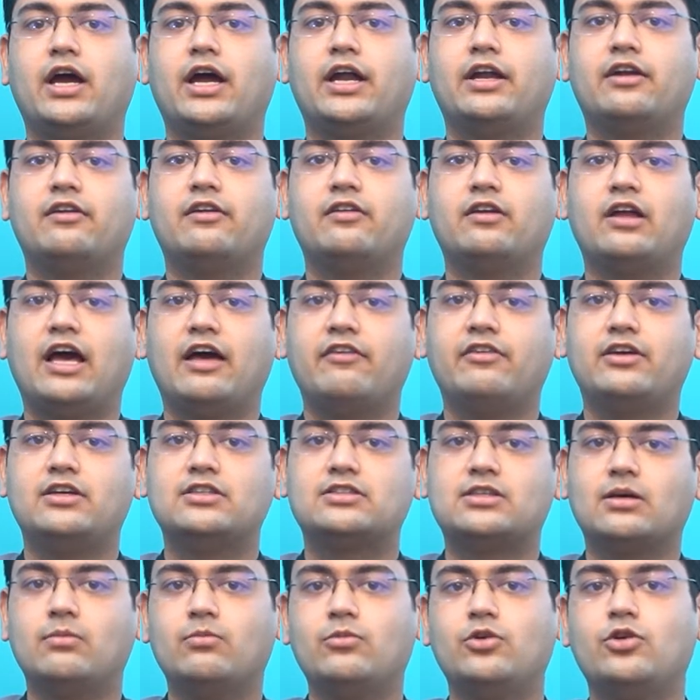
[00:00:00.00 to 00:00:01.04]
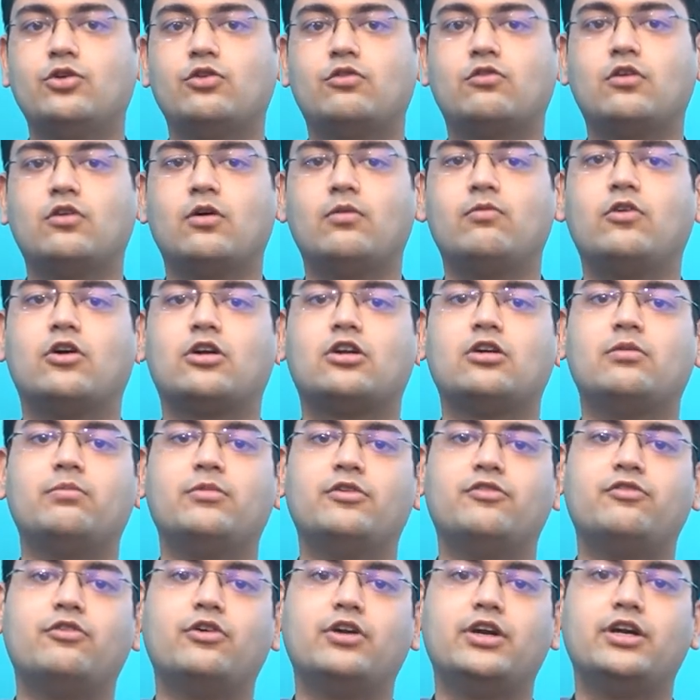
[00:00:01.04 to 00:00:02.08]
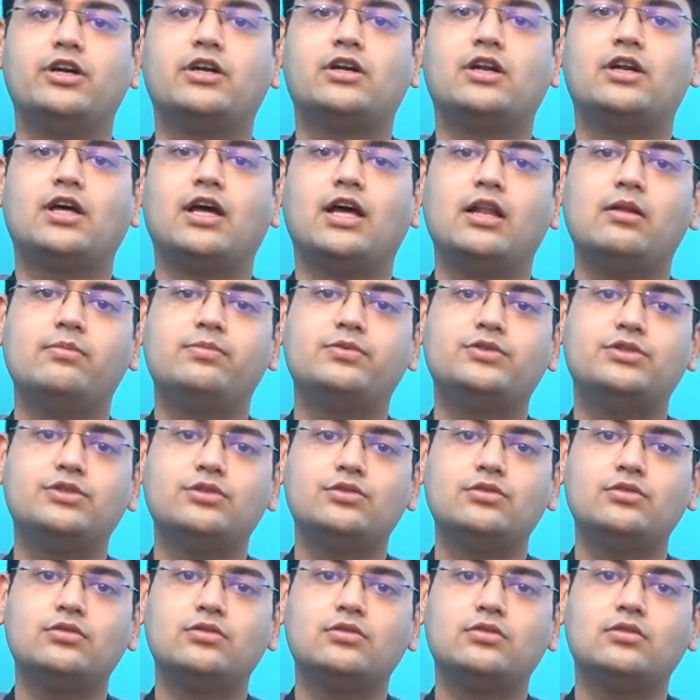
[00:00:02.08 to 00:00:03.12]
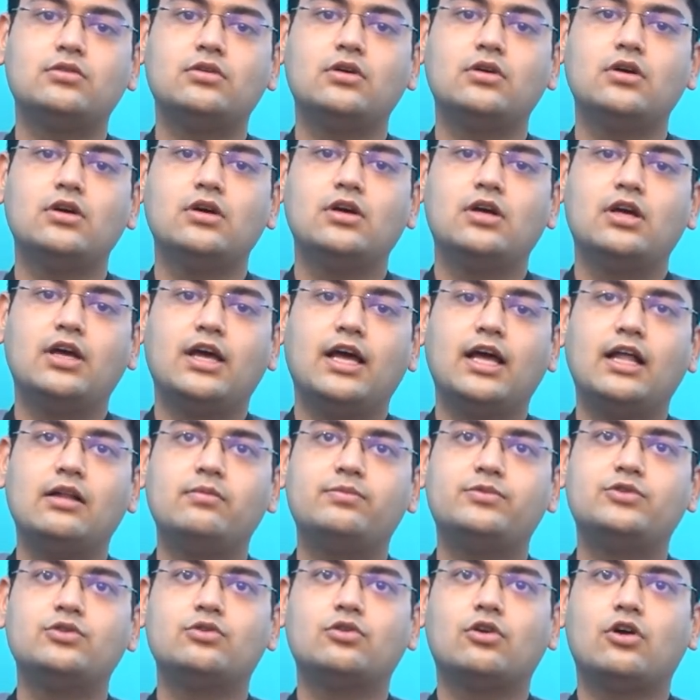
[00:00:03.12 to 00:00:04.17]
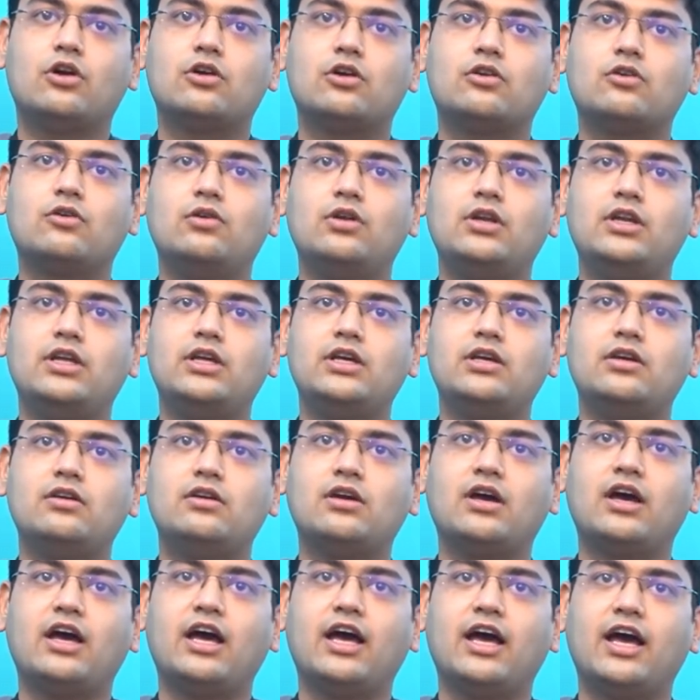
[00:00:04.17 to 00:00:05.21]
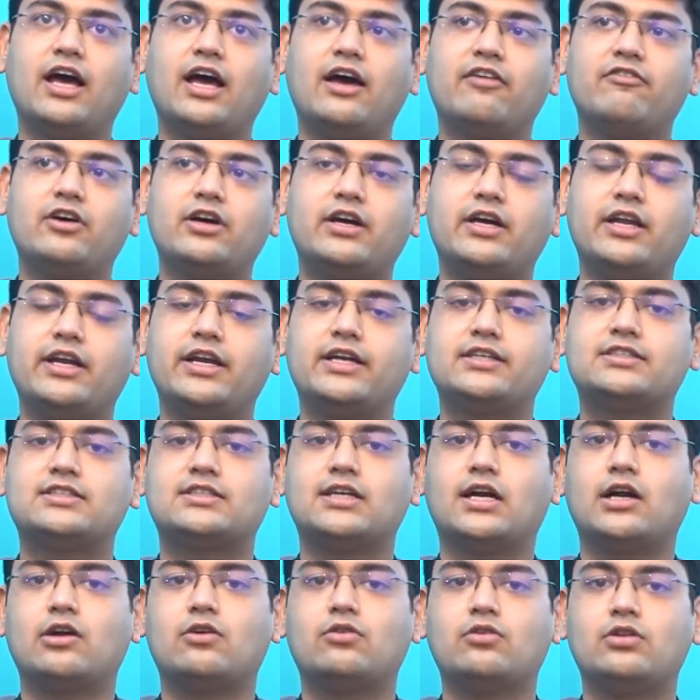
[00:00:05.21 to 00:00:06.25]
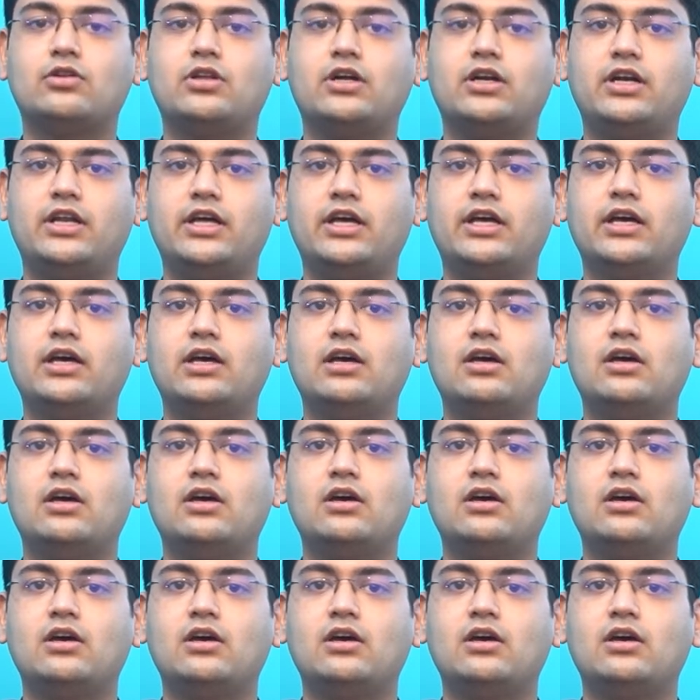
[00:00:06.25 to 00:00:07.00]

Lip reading: and having some lukewarm water before it, helps you not only have a great start to the day,